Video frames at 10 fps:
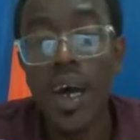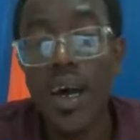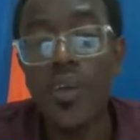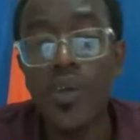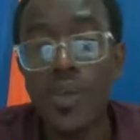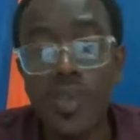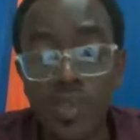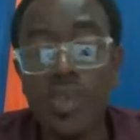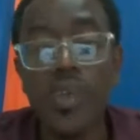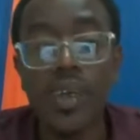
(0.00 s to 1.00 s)
I don't
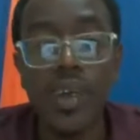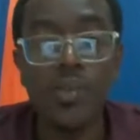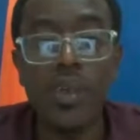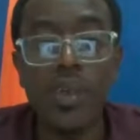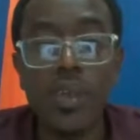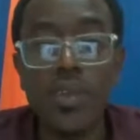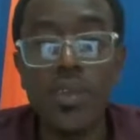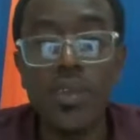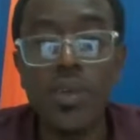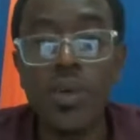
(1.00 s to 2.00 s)
see that happening.
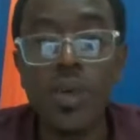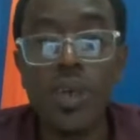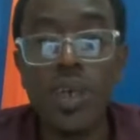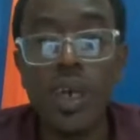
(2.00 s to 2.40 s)
So